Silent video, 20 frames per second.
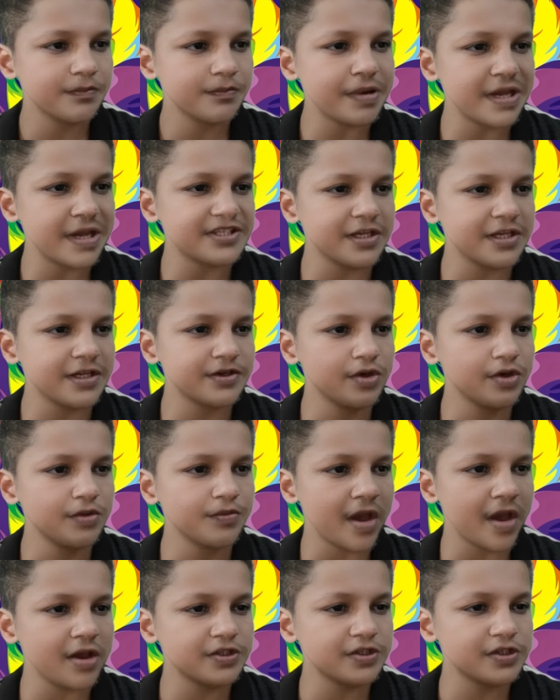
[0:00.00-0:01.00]
battle
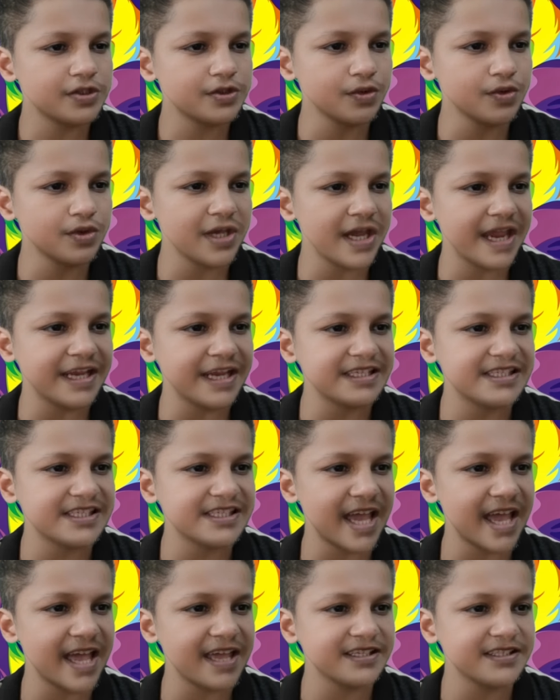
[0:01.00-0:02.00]
room to the
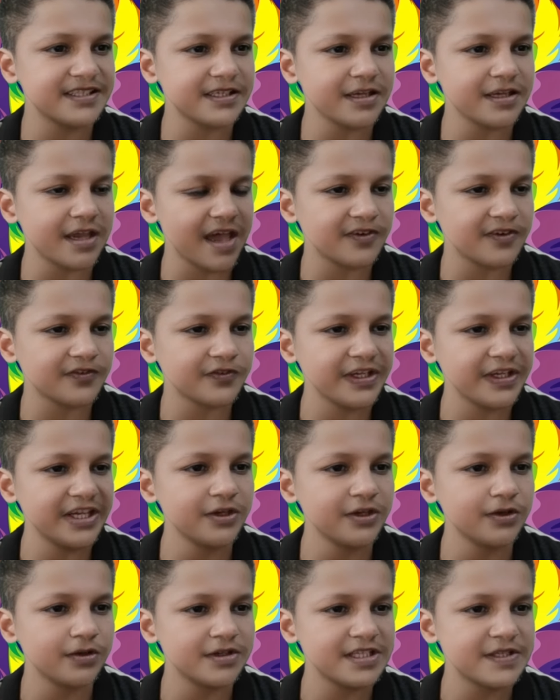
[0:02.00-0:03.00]
entirety of
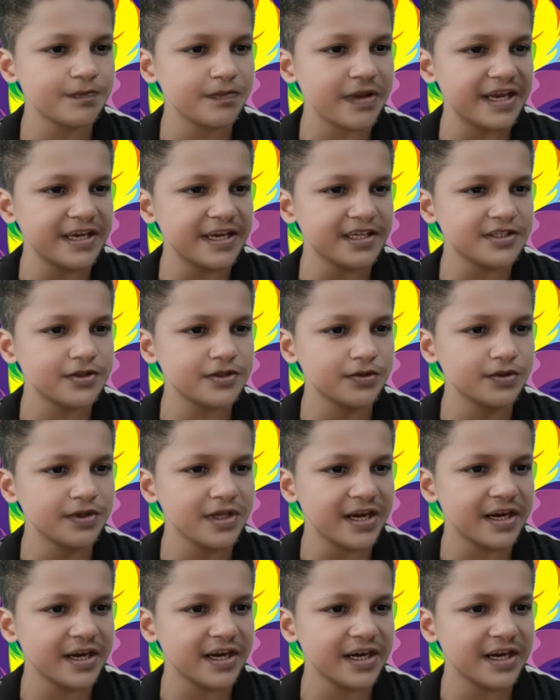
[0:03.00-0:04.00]
Ego's planet to the
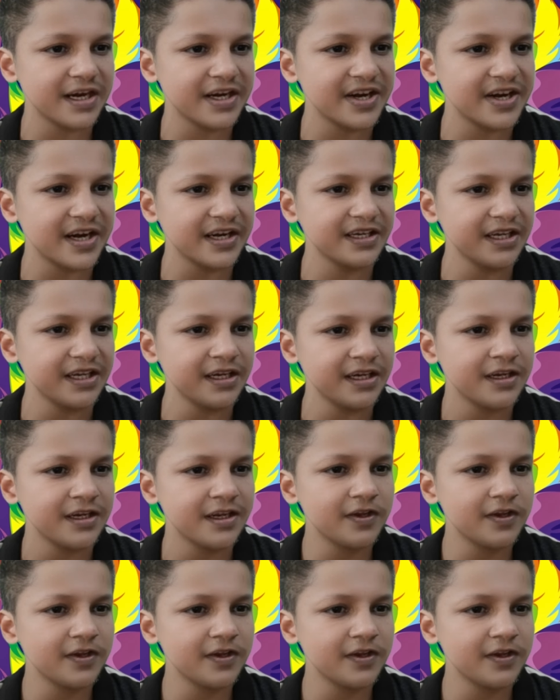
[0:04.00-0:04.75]
grungy